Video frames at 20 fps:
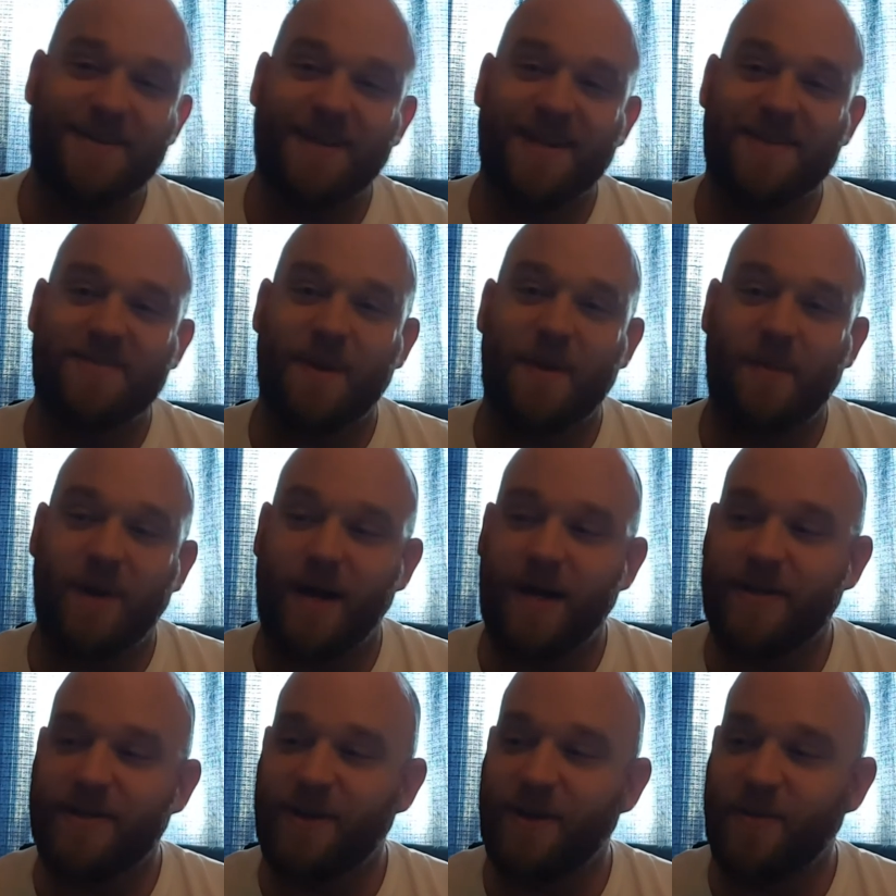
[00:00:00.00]
That's my
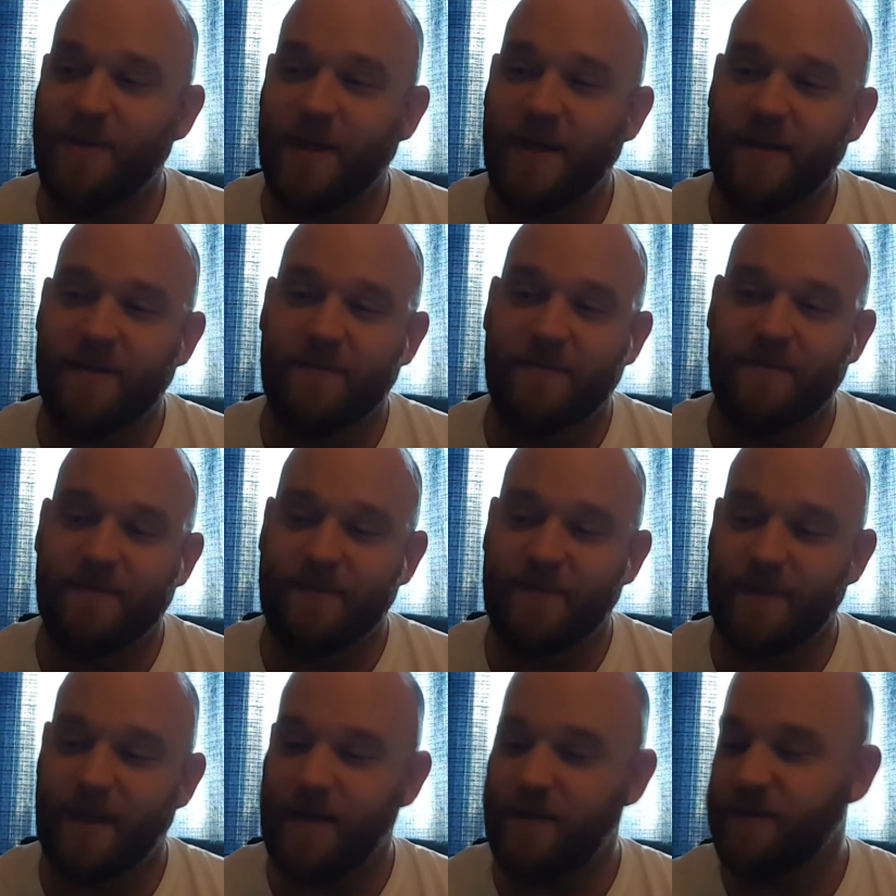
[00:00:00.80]
box opening.
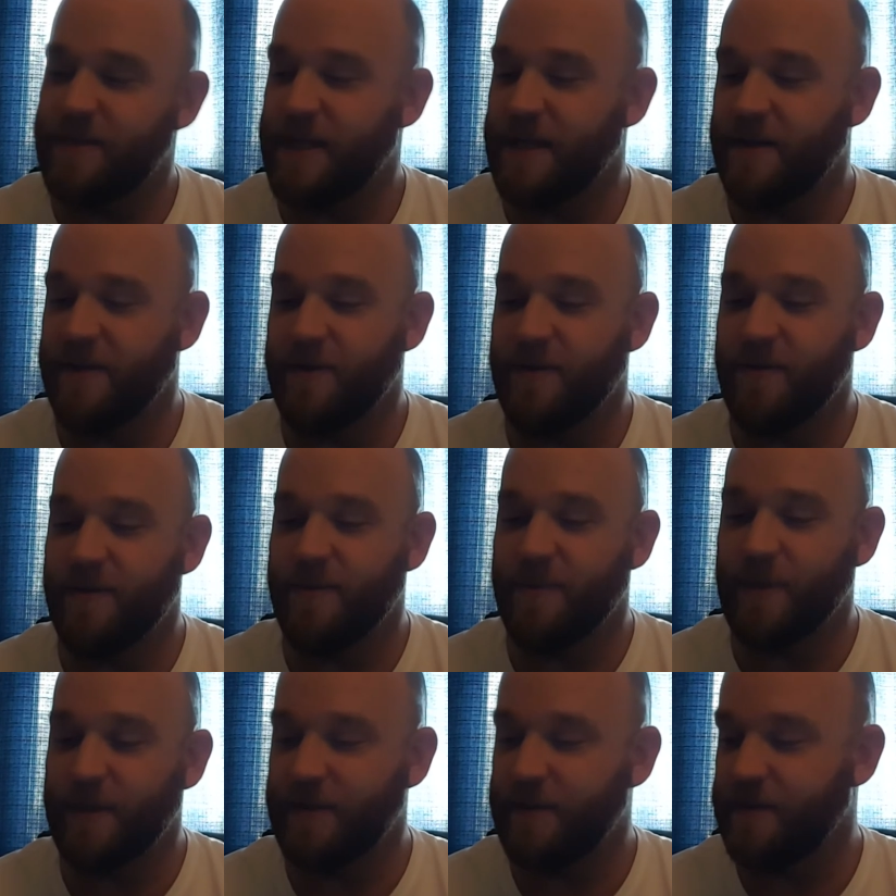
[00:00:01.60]
I don't tend to do them,
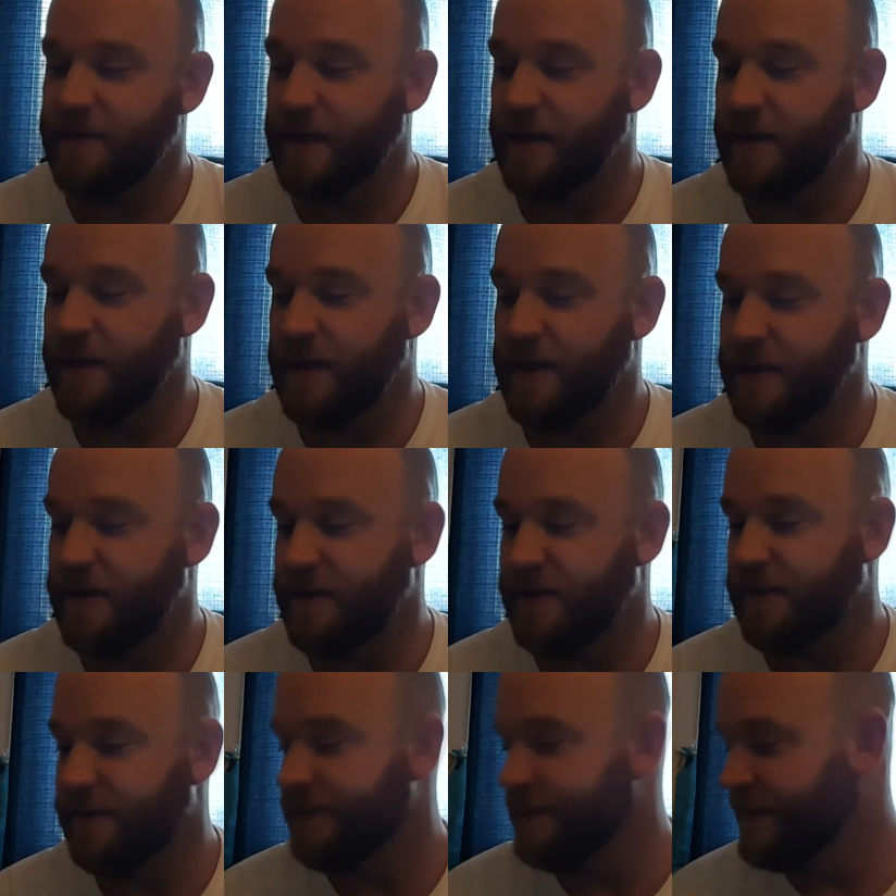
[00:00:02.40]
but there it
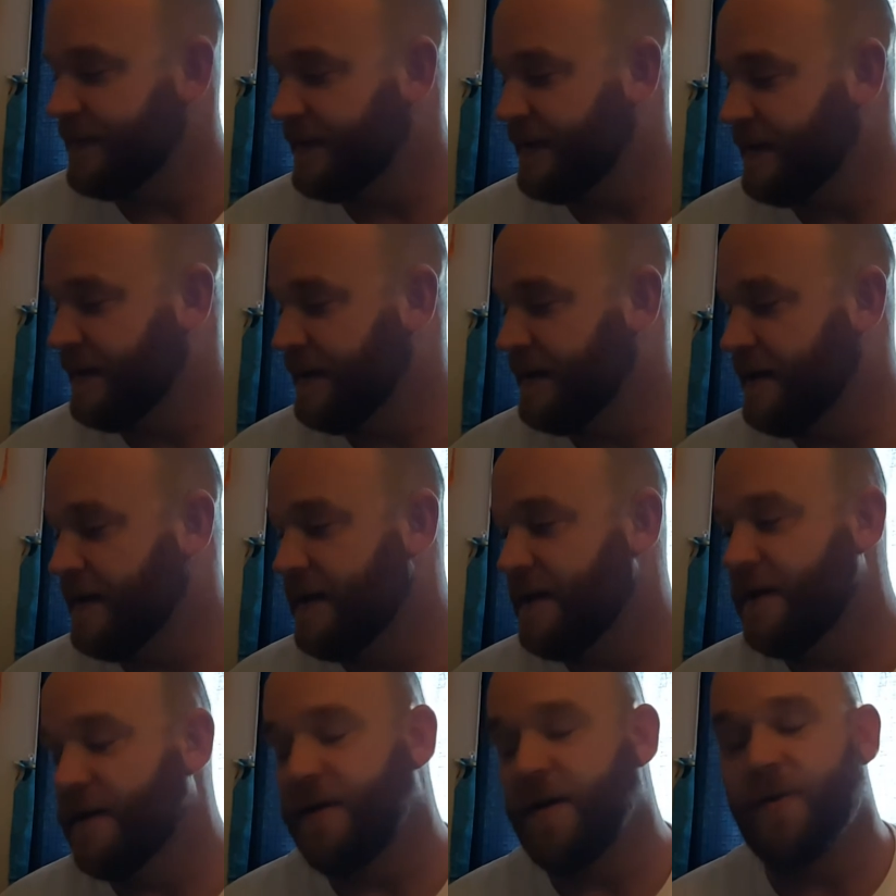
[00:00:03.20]
is.
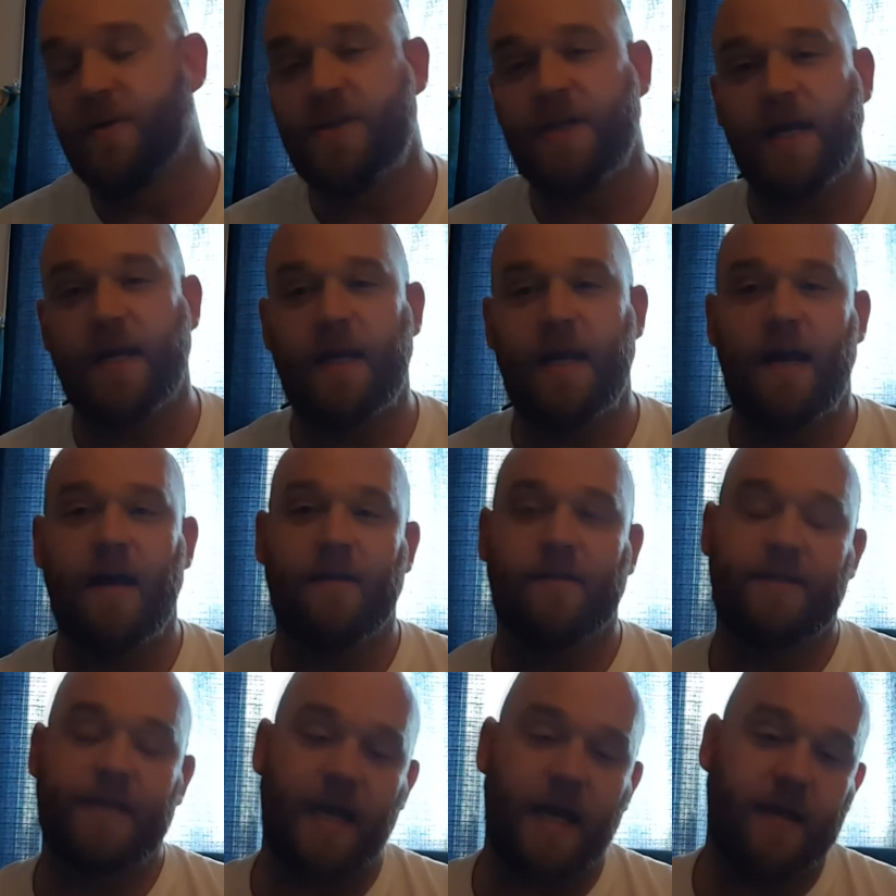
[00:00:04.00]
Go check
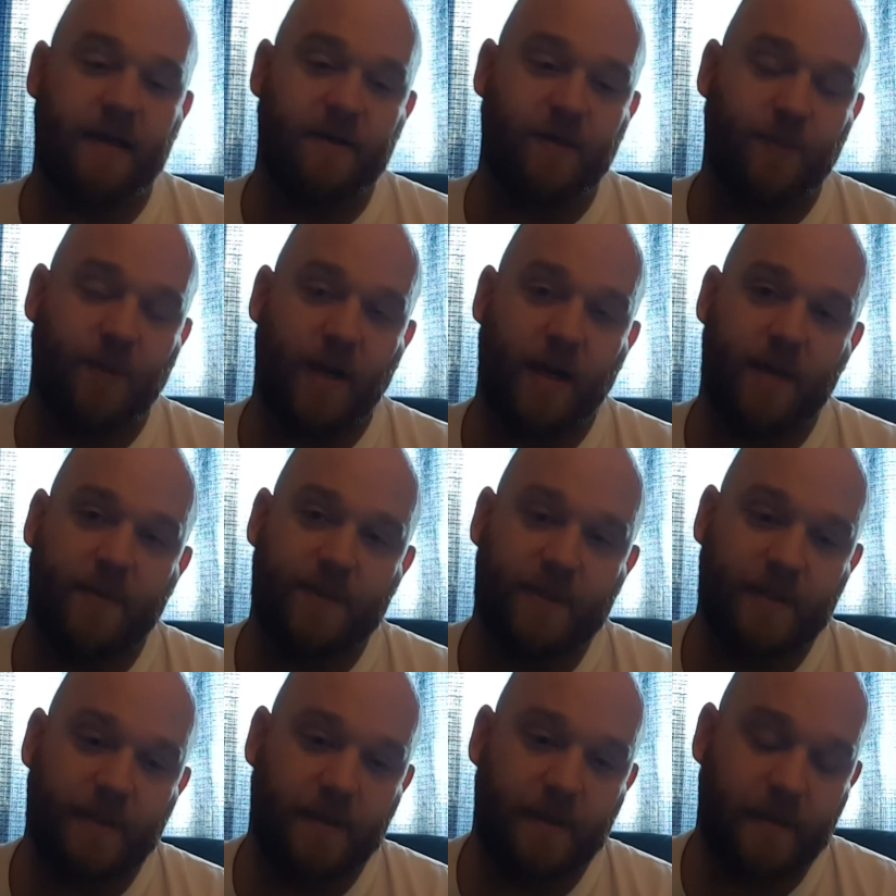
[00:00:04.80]
out Dagner
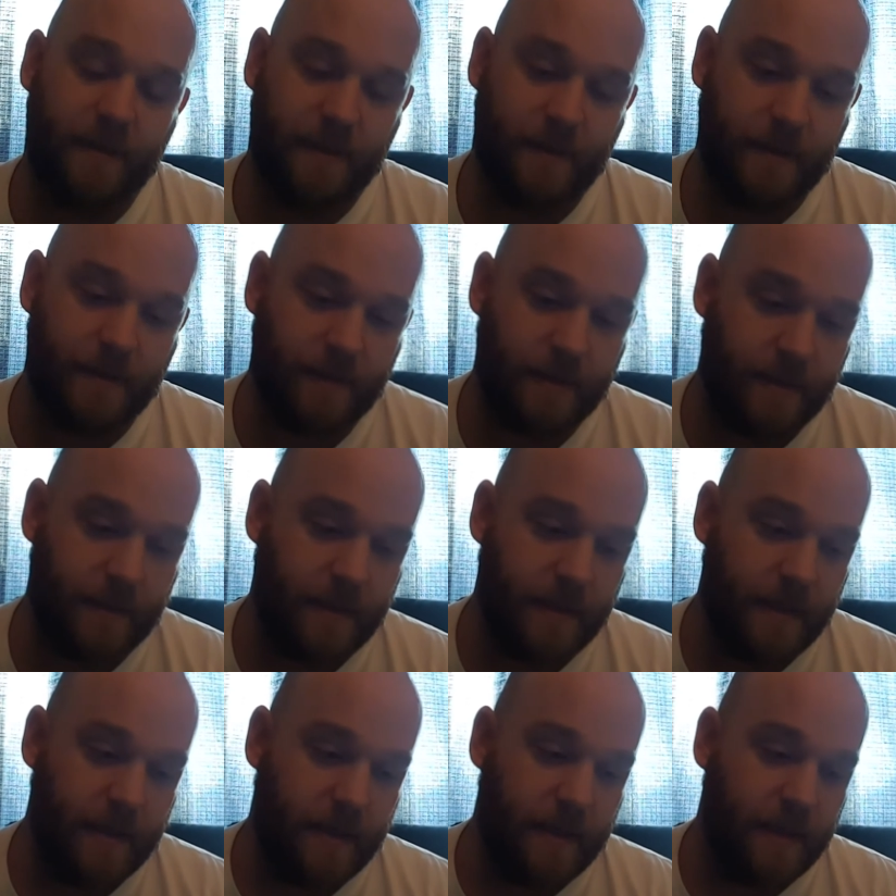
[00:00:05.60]
Pipes
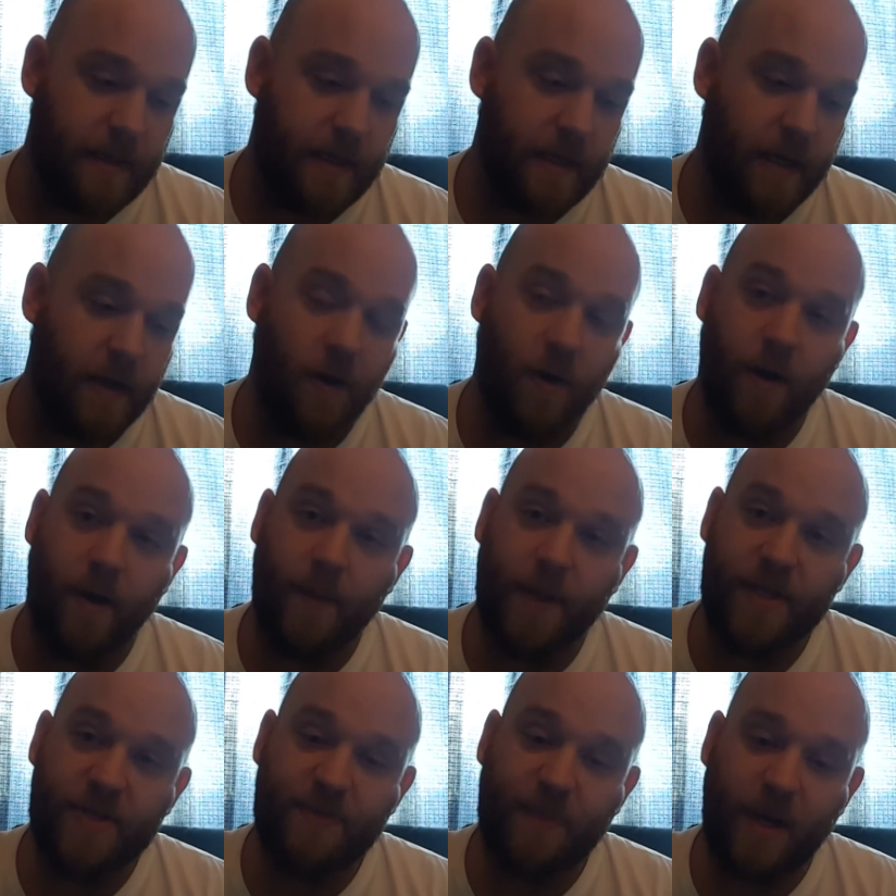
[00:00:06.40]
and
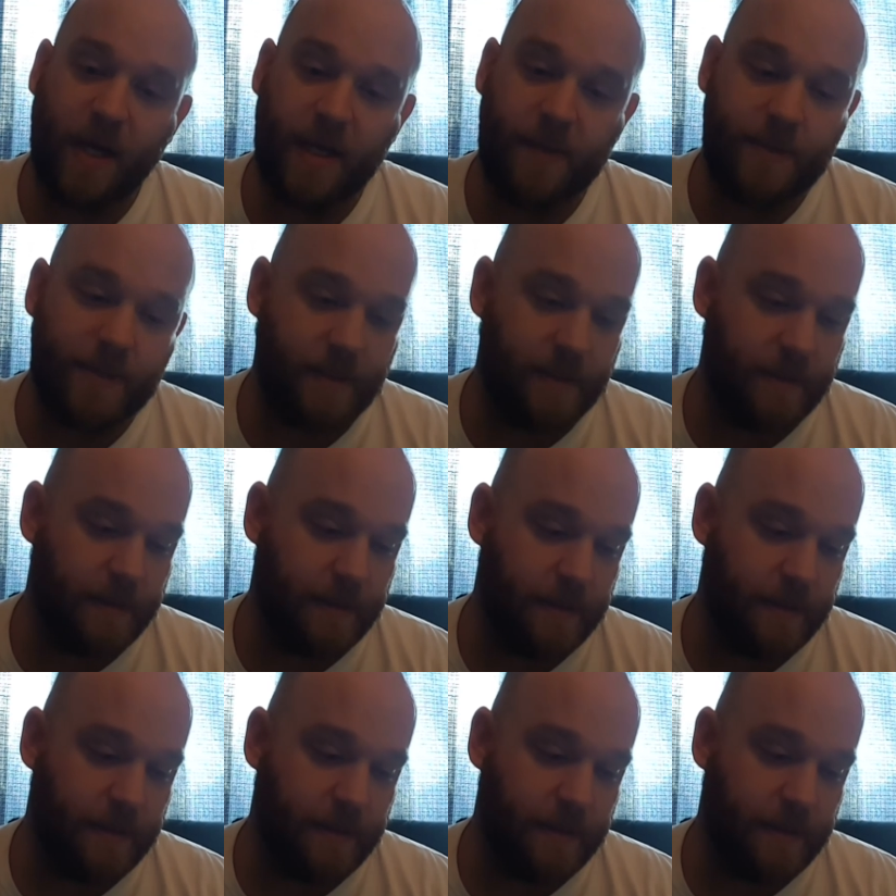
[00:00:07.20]
OMS Pipes.